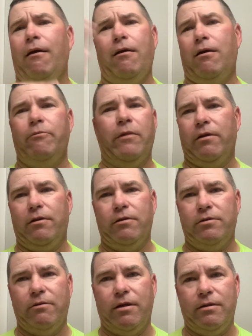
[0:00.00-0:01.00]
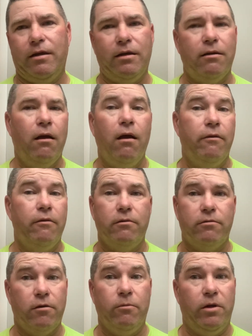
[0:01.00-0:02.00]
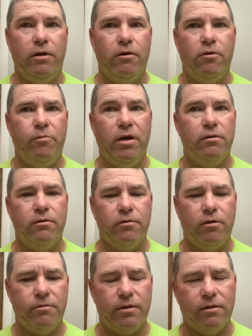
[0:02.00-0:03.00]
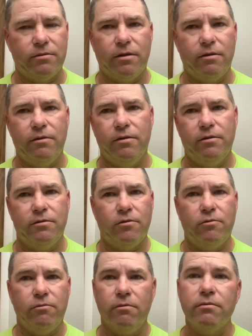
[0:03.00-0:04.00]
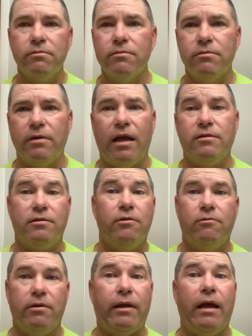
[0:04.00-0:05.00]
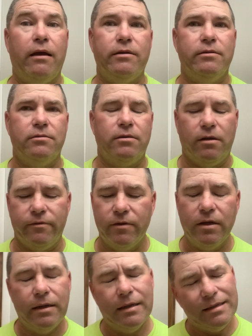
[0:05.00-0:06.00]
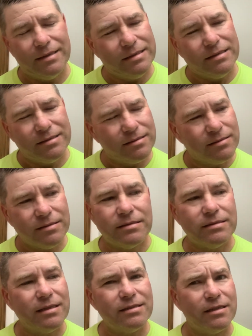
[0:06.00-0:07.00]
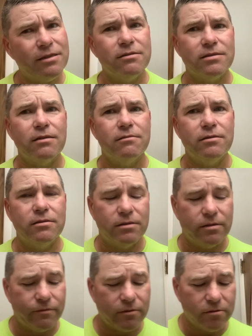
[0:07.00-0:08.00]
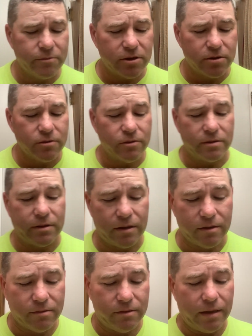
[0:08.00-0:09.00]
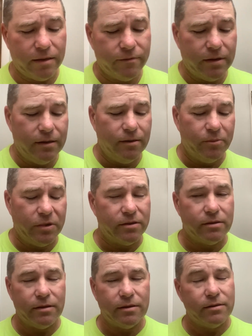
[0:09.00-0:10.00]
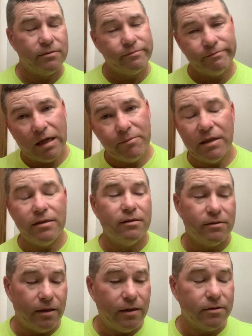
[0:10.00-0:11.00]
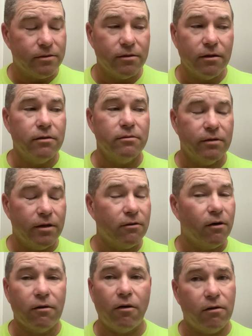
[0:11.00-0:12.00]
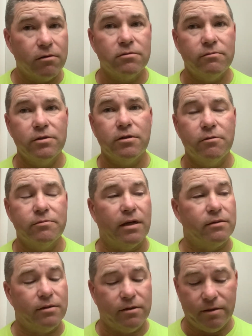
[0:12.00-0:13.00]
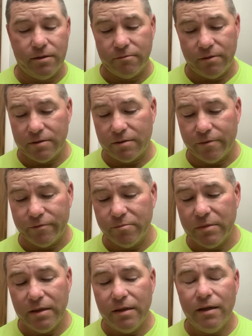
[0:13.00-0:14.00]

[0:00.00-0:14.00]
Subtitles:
I'm not gonna try that. There's so many other better soaps out there than this old, nasty old Italian stuff. I think you're selling yourself a little bit short there, Dave. But, I mean, to each their own. There are awesome soaps out there and the rest of them.